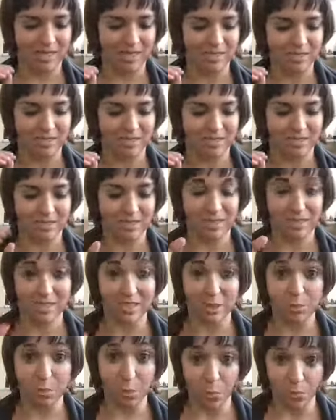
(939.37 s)
This
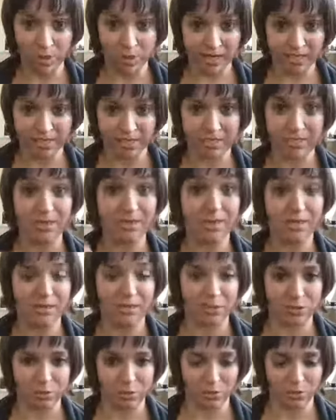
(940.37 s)

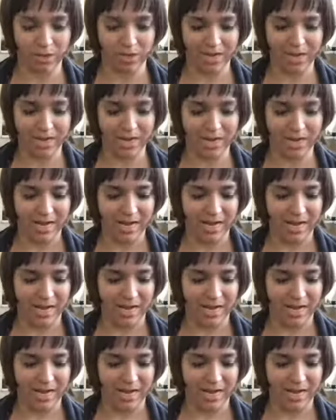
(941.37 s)
story